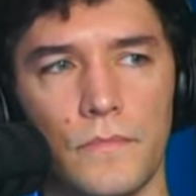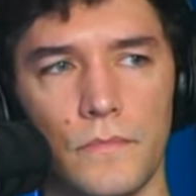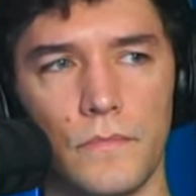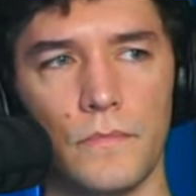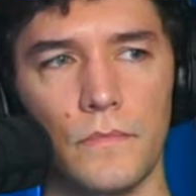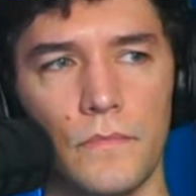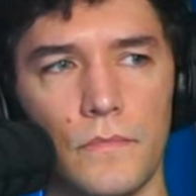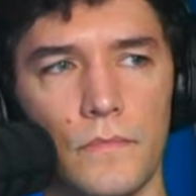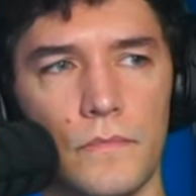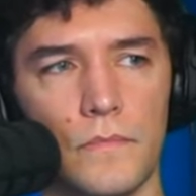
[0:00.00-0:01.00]

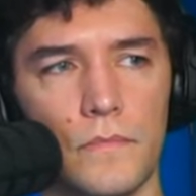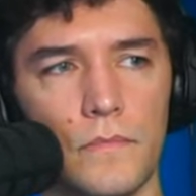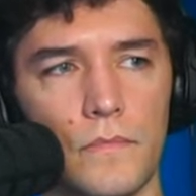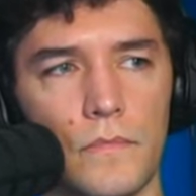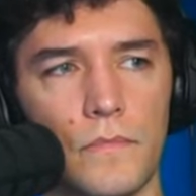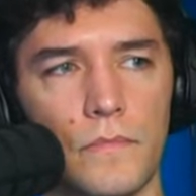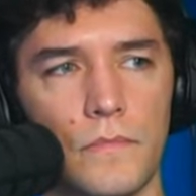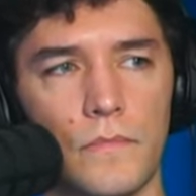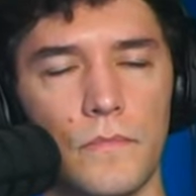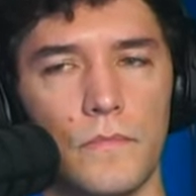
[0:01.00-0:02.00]

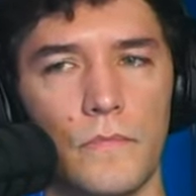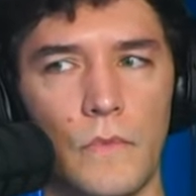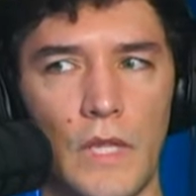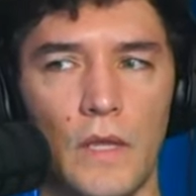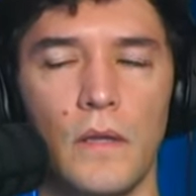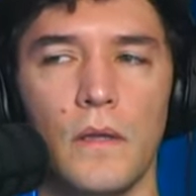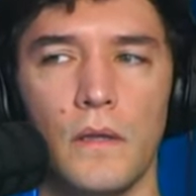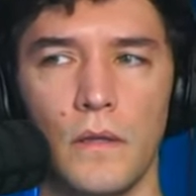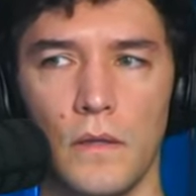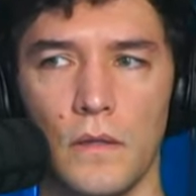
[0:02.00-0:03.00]

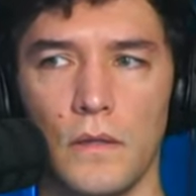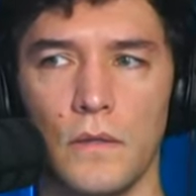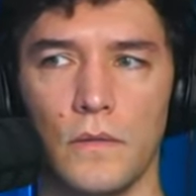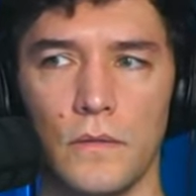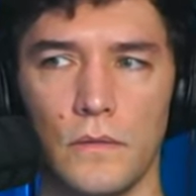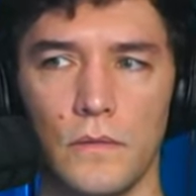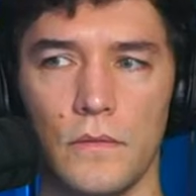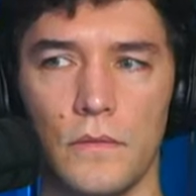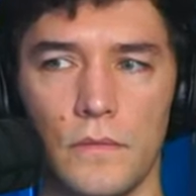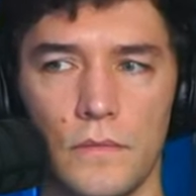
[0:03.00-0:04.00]

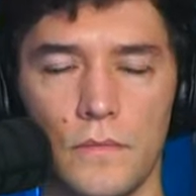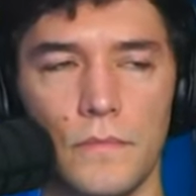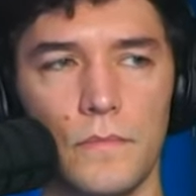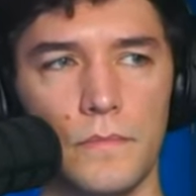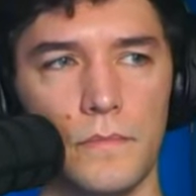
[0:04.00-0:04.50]
[no speech]